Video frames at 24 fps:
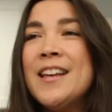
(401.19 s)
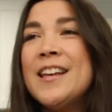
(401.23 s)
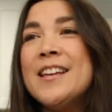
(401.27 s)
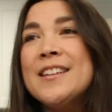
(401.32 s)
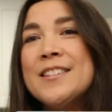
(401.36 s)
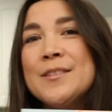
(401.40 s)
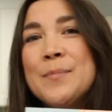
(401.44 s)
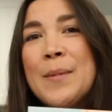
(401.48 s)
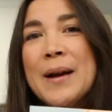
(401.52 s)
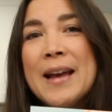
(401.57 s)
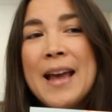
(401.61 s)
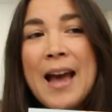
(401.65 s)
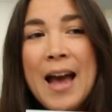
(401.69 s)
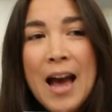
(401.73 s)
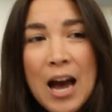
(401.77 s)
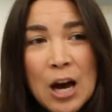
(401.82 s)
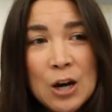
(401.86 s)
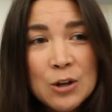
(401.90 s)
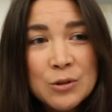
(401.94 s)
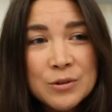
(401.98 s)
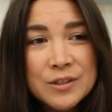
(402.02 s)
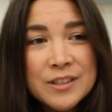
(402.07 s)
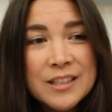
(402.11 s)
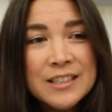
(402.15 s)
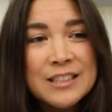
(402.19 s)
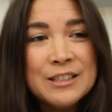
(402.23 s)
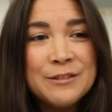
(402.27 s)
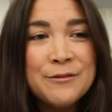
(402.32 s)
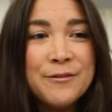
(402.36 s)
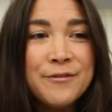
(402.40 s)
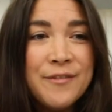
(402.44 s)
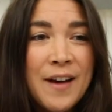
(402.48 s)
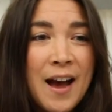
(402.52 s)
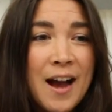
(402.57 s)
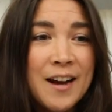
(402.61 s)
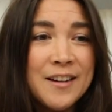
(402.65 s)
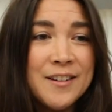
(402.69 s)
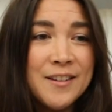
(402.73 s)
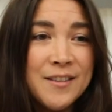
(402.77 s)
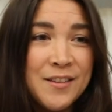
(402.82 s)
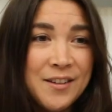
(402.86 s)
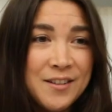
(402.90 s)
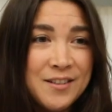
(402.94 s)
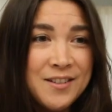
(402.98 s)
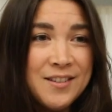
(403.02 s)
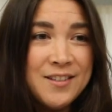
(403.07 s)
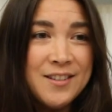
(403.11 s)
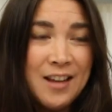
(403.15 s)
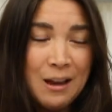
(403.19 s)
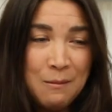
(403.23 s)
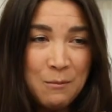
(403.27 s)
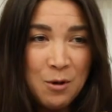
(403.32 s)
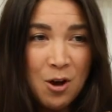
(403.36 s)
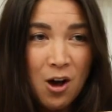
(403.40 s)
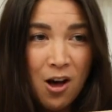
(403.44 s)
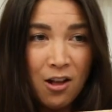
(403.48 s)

is my house is in fact this same